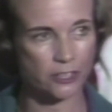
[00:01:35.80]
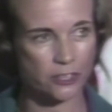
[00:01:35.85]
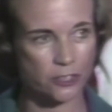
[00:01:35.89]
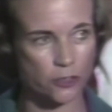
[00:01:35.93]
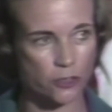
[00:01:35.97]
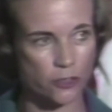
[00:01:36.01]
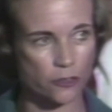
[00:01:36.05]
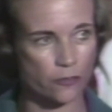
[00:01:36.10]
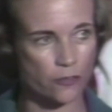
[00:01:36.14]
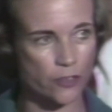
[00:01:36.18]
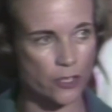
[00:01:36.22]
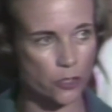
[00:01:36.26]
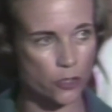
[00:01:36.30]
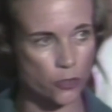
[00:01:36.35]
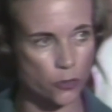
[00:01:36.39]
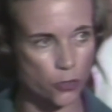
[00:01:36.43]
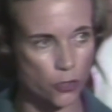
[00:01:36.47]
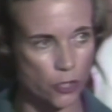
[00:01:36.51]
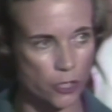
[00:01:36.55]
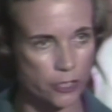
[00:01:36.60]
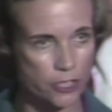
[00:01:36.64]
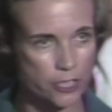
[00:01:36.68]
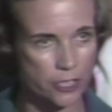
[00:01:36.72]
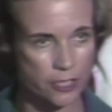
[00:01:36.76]
serve the
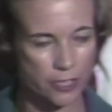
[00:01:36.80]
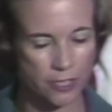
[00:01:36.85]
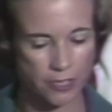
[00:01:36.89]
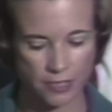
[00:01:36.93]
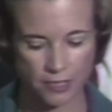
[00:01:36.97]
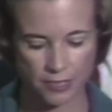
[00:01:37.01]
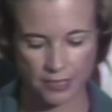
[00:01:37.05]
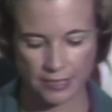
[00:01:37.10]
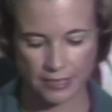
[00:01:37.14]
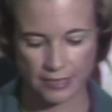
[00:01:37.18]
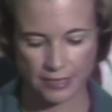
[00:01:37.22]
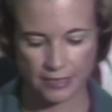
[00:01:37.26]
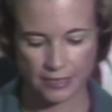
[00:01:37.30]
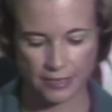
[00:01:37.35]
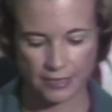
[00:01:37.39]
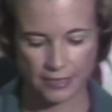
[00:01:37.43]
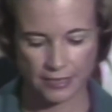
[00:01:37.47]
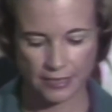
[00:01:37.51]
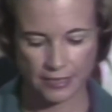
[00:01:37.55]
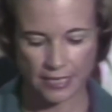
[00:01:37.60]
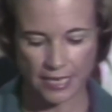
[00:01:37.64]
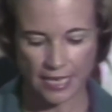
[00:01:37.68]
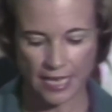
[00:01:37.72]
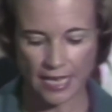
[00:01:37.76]
court
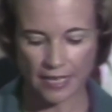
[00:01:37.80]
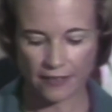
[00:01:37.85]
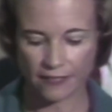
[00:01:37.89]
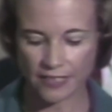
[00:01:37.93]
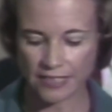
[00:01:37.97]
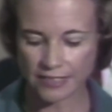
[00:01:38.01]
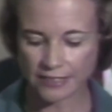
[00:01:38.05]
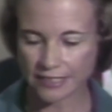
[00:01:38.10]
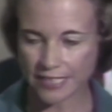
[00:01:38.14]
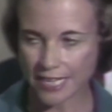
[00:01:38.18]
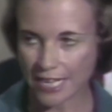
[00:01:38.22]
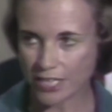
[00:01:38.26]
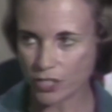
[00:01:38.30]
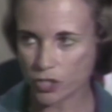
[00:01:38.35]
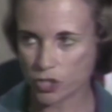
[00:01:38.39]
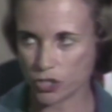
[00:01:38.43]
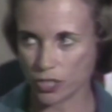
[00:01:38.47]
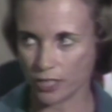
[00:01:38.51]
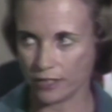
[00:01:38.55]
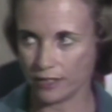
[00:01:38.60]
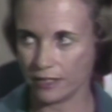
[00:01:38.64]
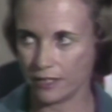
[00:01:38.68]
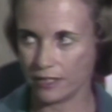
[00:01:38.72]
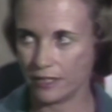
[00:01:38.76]
and this
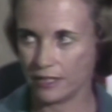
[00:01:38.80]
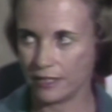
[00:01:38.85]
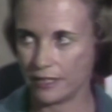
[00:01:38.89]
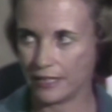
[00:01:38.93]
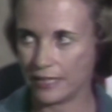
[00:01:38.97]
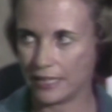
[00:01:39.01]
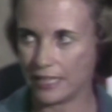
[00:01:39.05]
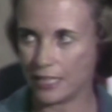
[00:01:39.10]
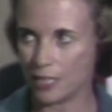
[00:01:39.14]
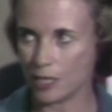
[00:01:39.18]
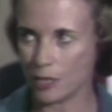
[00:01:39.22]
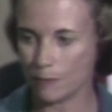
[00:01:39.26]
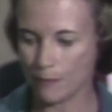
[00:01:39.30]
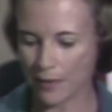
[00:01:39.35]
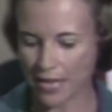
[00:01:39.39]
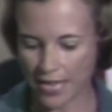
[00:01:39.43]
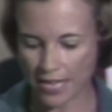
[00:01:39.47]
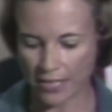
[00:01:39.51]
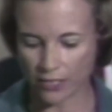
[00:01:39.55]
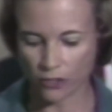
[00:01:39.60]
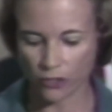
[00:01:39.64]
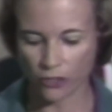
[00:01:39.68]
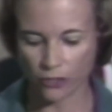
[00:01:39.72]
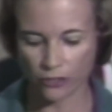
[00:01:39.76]
nation in a
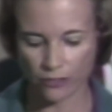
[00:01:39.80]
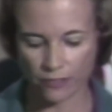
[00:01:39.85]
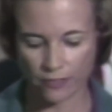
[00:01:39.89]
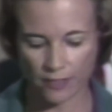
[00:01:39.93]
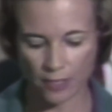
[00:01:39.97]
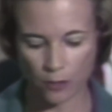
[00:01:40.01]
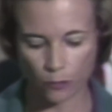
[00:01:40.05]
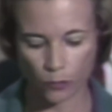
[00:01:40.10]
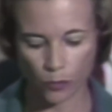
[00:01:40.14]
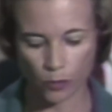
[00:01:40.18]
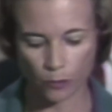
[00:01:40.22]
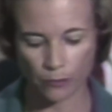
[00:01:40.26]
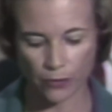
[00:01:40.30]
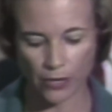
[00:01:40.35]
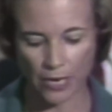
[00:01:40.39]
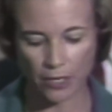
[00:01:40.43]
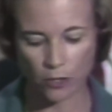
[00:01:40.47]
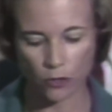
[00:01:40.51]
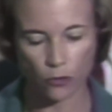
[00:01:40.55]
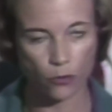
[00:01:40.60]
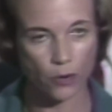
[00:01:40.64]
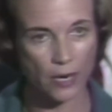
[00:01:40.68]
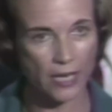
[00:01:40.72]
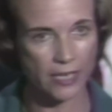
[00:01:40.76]
manner that will bring
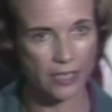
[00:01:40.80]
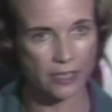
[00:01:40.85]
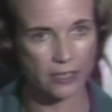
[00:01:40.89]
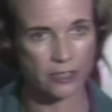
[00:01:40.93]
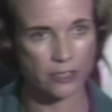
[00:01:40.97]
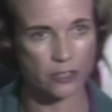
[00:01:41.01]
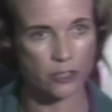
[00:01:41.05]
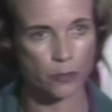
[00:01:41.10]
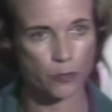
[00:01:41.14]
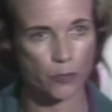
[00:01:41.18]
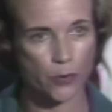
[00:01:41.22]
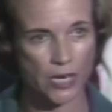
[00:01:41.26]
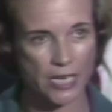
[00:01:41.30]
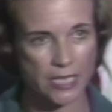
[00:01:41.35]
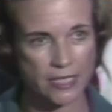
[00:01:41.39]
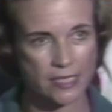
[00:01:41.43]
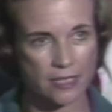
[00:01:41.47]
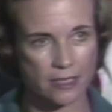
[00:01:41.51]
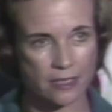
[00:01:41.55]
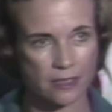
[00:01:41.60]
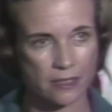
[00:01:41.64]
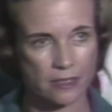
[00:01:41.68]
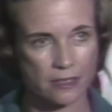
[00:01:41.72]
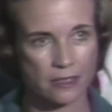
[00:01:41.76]
credit to the
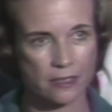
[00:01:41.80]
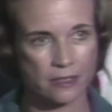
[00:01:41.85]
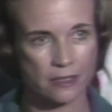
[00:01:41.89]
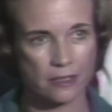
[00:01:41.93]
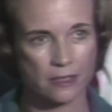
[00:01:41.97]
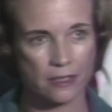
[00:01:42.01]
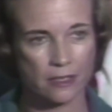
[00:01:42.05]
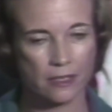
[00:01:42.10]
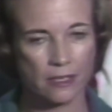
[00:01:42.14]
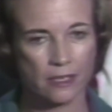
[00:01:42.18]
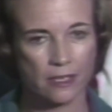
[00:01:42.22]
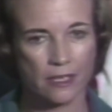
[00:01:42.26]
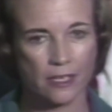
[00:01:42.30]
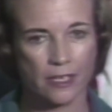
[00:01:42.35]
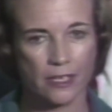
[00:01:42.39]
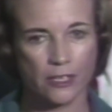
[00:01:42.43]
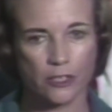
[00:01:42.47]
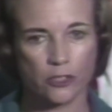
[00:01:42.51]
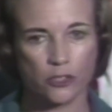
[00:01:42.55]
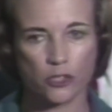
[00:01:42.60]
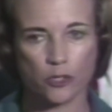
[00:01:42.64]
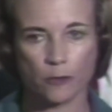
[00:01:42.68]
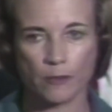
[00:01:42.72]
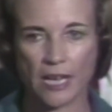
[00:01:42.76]
President,
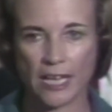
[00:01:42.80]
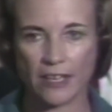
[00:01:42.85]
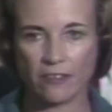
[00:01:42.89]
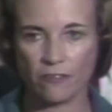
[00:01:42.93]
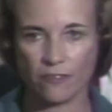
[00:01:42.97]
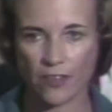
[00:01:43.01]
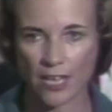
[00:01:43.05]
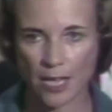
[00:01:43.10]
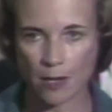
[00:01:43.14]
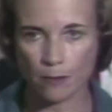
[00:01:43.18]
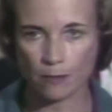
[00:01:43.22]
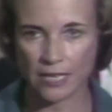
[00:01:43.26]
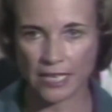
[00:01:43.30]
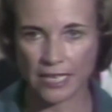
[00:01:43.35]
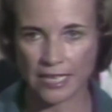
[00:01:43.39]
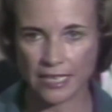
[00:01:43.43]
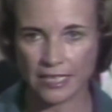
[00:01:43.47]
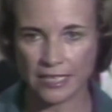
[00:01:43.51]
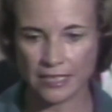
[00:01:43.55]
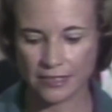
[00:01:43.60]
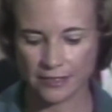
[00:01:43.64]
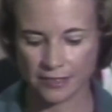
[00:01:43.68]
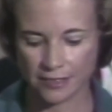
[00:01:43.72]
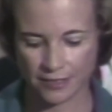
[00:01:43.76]
to my
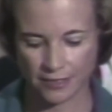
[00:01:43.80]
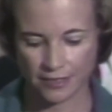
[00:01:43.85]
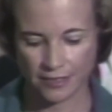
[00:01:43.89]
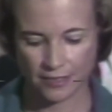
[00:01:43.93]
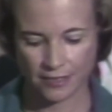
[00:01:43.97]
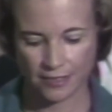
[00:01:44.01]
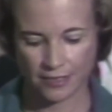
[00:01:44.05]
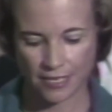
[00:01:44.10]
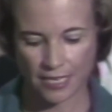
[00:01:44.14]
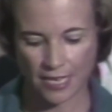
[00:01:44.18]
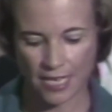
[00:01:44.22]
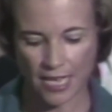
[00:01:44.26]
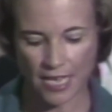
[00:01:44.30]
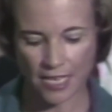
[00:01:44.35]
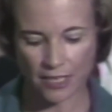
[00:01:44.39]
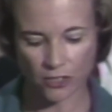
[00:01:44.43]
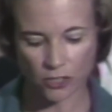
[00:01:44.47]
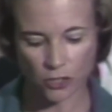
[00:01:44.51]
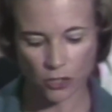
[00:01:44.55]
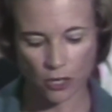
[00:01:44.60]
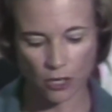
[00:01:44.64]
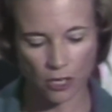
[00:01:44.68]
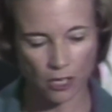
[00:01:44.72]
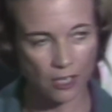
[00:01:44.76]
family, and
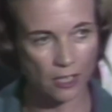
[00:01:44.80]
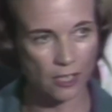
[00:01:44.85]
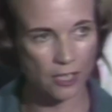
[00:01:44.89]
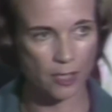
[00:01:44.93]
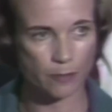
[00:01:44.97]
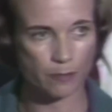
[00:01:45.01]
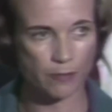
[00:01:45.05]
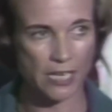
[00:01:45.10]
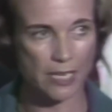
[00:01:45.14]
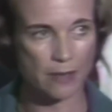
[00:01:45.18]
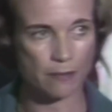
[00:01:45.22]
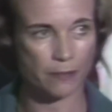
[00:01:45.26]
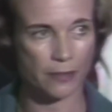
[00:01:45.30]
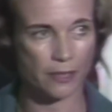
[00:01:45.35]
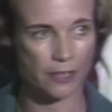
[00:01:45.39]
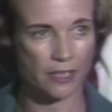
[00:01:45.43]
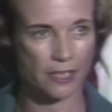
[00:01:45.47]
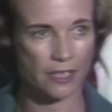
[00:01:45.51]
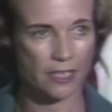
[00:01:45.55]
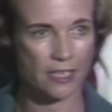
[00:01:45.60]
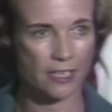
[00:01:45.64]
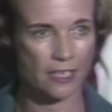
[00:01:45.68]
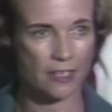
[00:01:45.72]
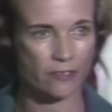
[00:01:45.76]
to all the people
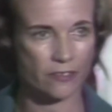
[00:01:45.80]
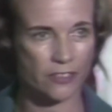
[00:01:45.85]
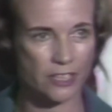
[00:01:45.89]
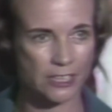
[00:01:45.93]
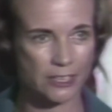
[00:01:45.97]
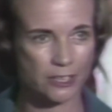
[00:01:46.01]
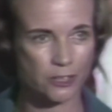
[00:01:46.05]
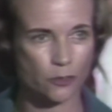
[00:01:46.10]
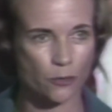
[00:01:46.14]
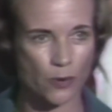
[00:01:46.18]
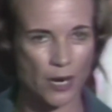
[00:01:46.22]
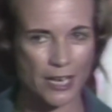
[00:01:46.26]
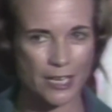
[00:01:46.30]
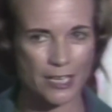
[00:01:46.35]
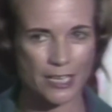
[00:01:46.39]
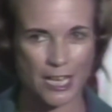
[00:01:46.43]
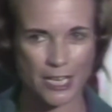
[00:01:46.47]
of this great